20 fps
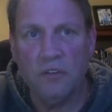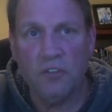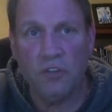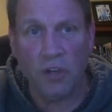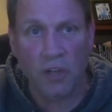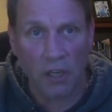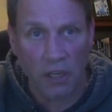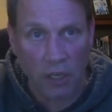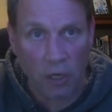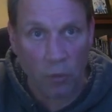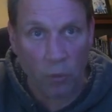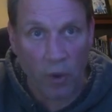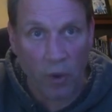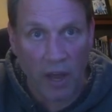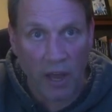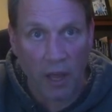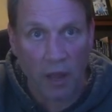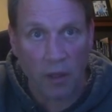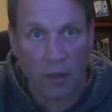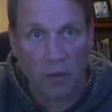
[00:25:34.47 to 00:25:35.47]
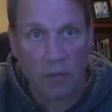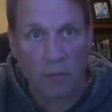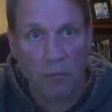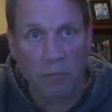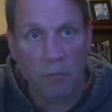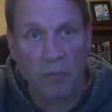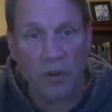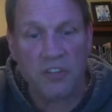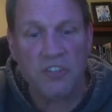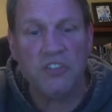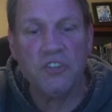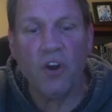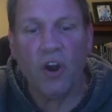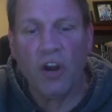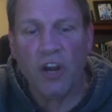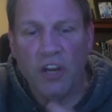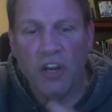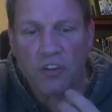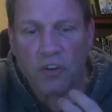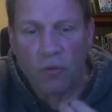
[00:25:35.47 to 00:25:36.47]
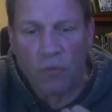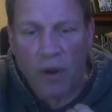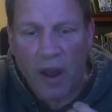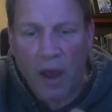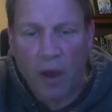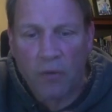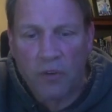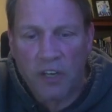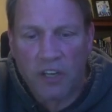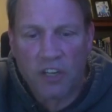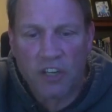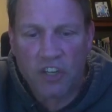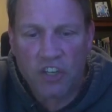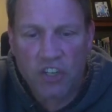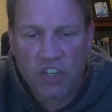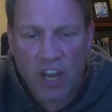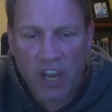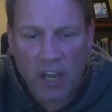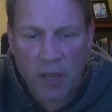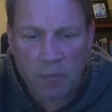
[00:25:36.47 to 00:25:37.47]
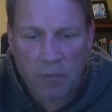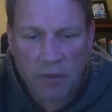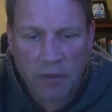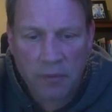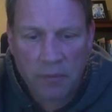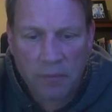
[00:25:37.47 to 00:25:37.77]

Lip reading: took a little while, but started to round into shape.